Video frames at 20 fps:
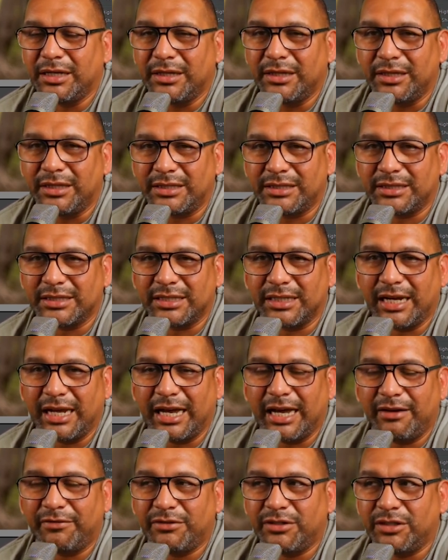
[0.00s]
this is gonna
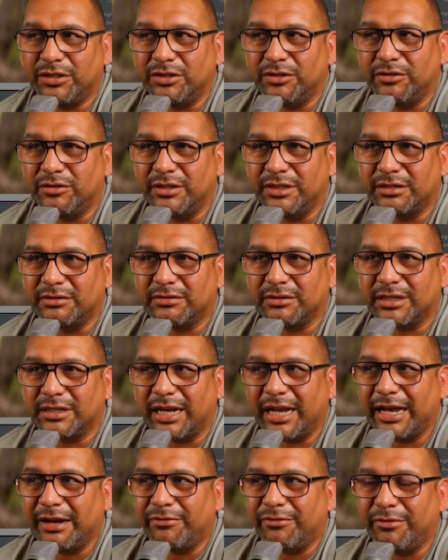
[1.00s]
have to do. This was a
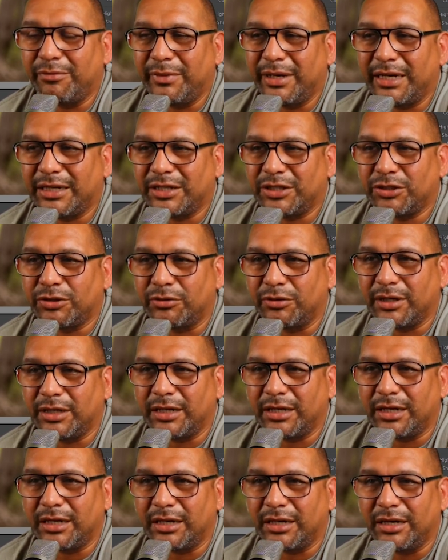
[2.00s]
Lightroom edit showing
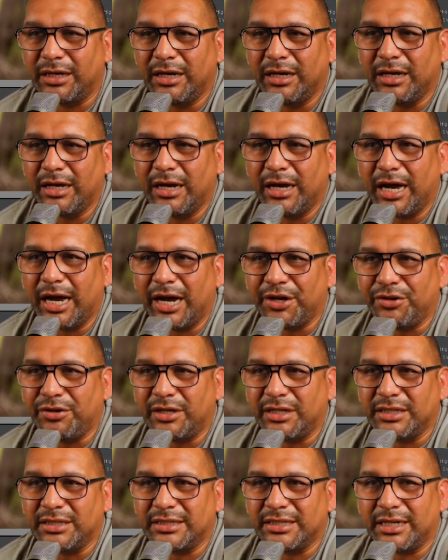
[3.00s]
how you
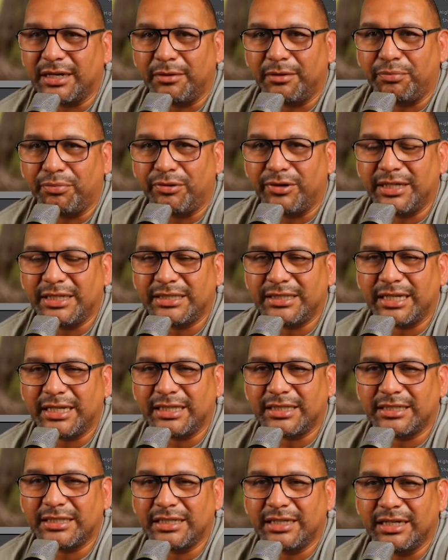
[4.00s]
can set up
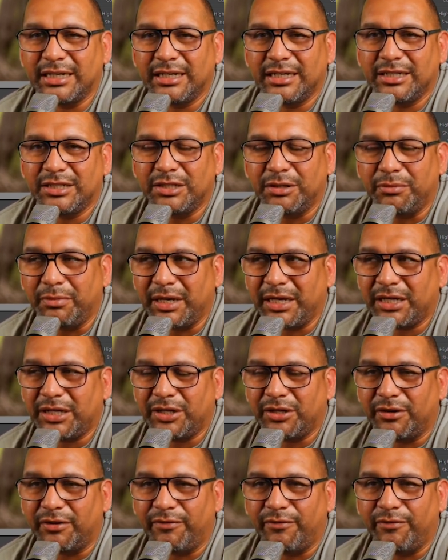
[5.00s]
presets to make
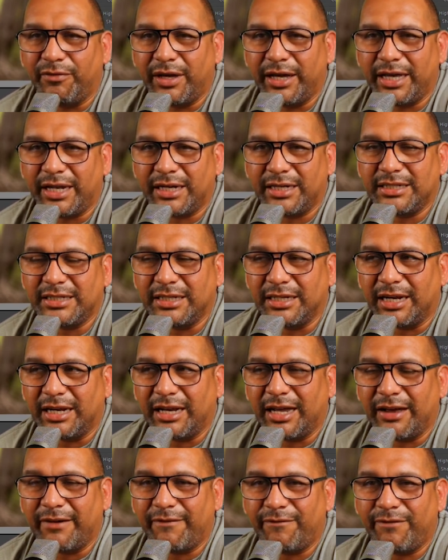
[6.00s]
your editing a
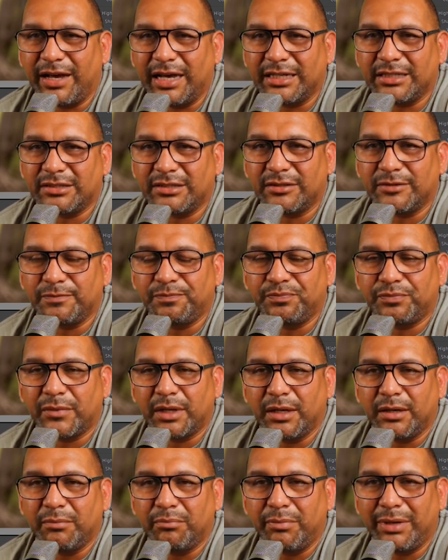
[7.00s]
lot faster.
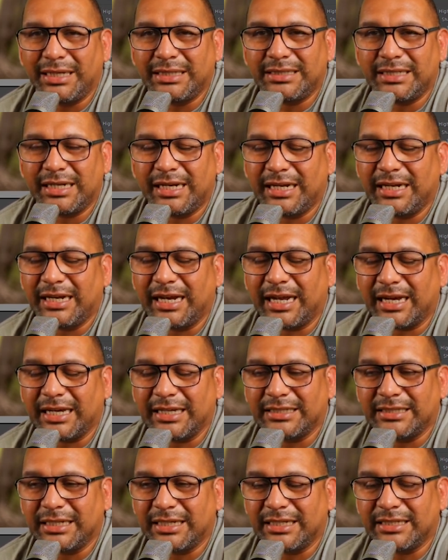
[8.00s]
Basically, like I
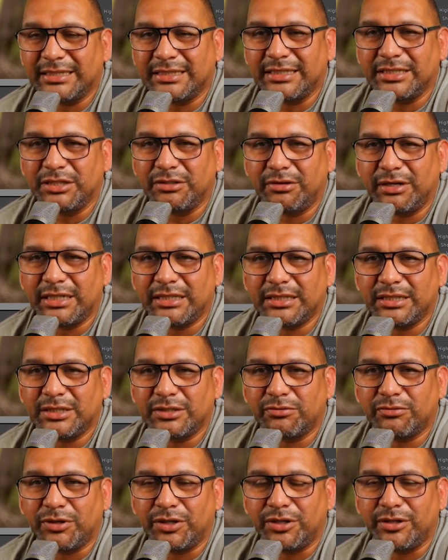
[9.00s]
said,
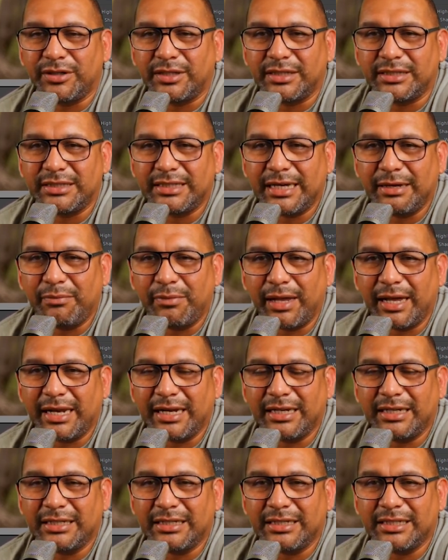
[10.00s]
situations where you're in the same
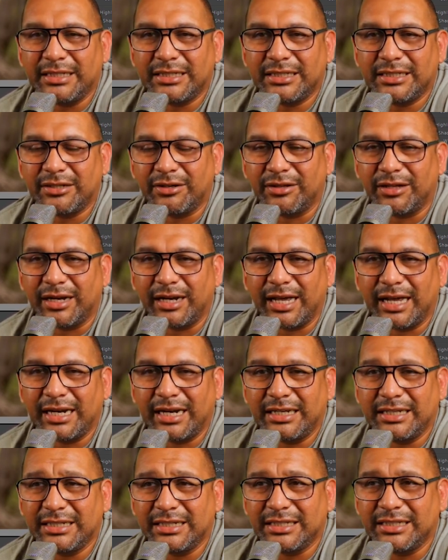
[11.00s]
lighting condition or the
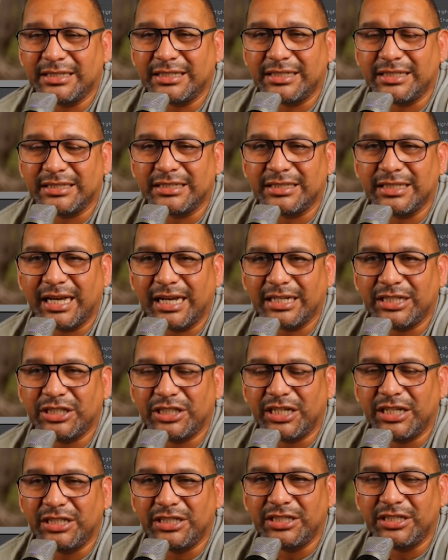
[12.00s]
lighting condition is not
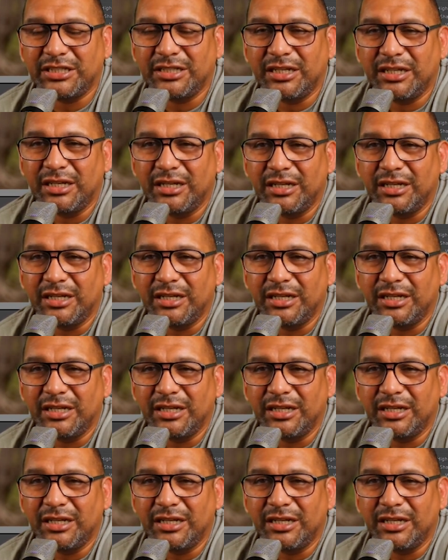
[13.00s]
changing,